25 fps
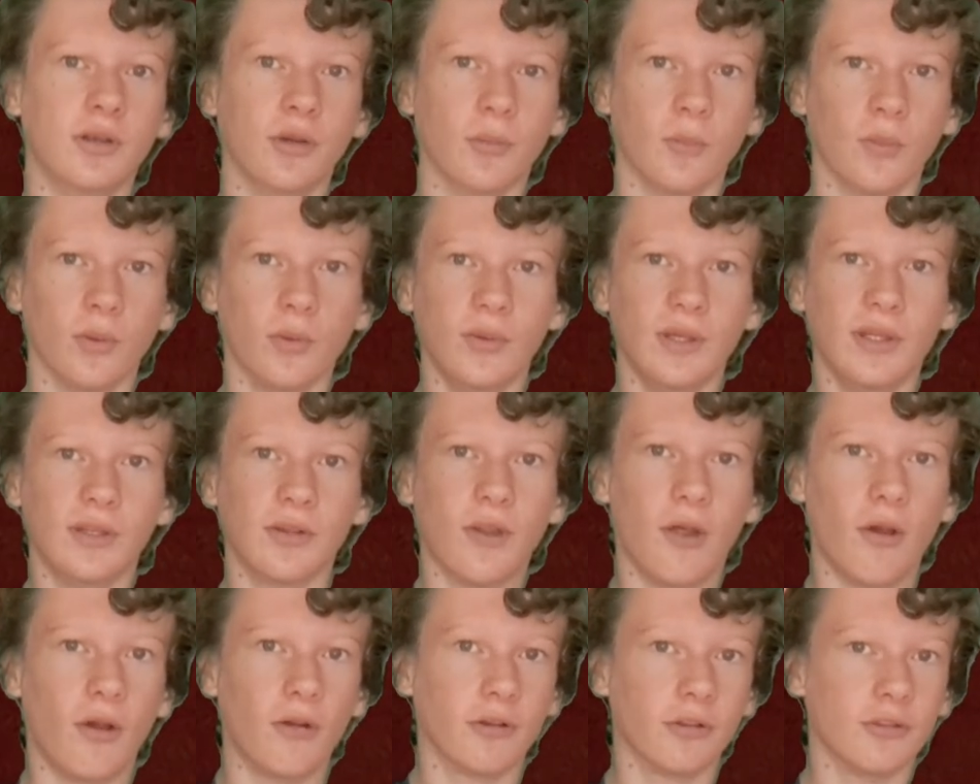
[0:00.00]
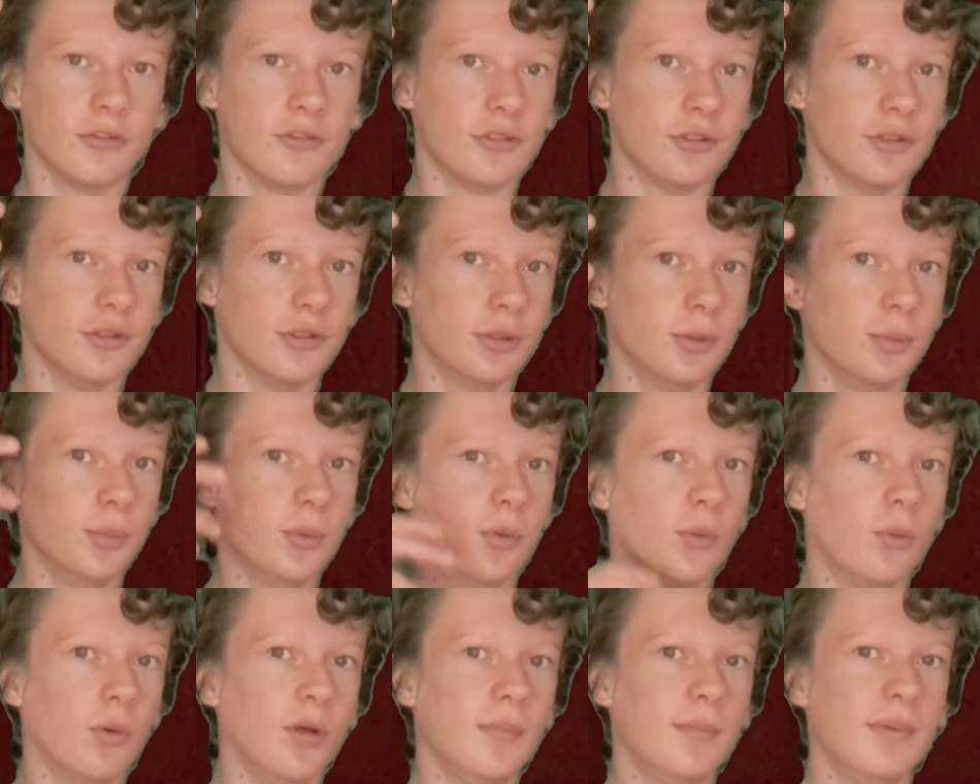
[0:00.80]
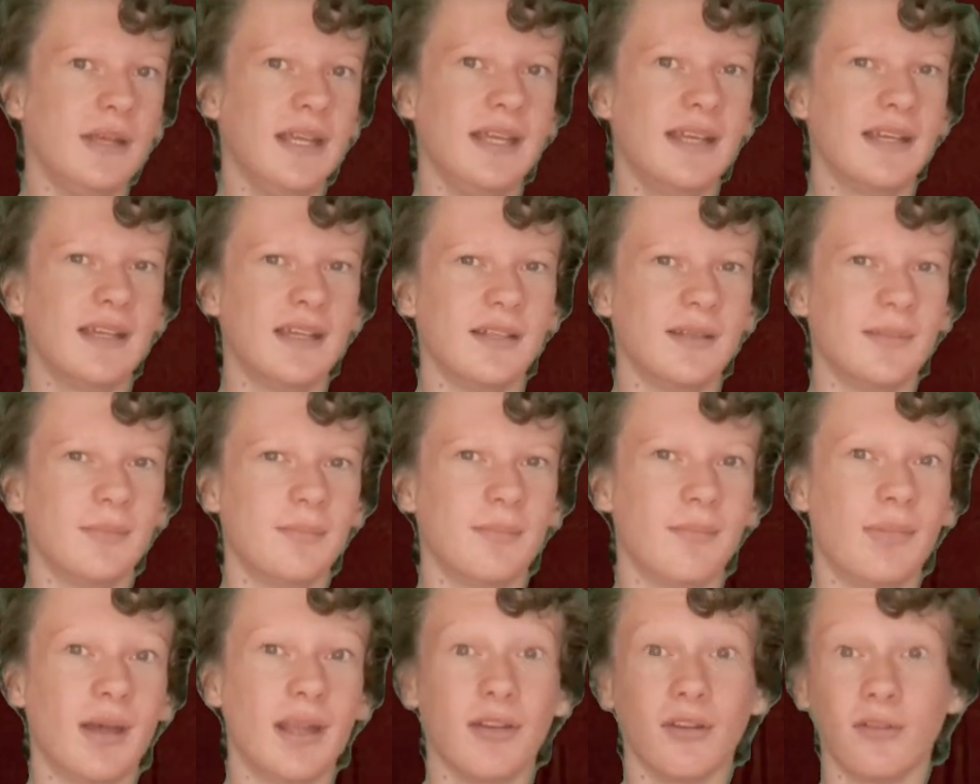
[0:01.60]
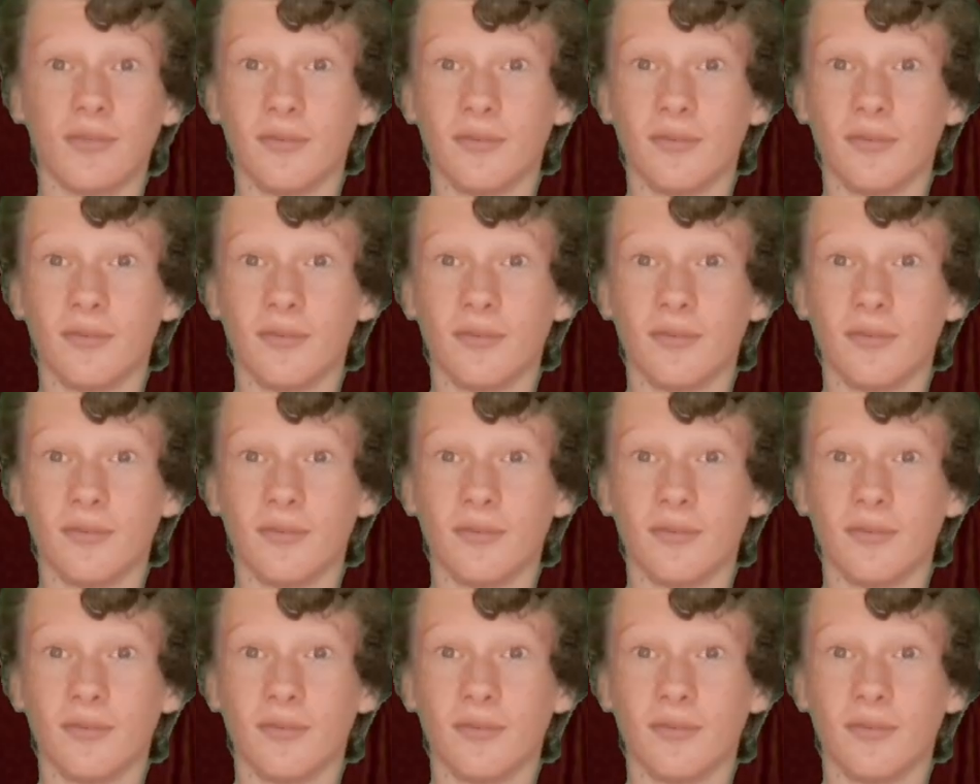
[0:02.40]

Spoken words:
really long tube, would be better